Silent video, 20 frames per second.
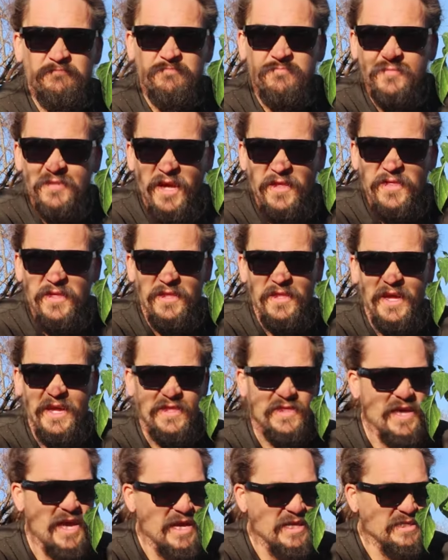nothing
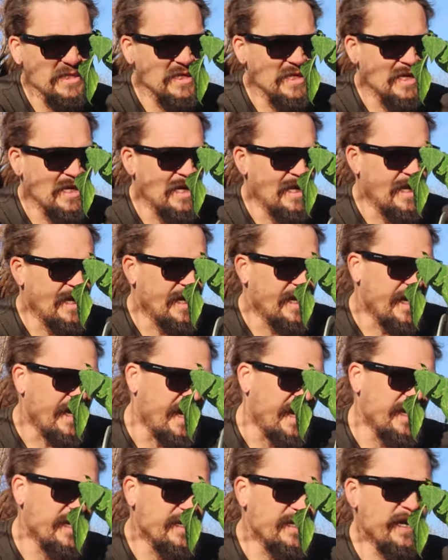like that.
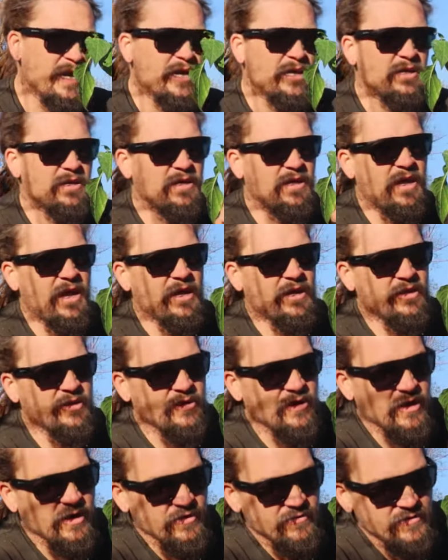And yet, I can
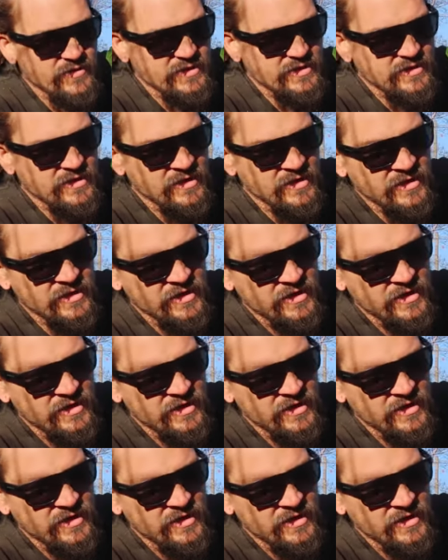harvest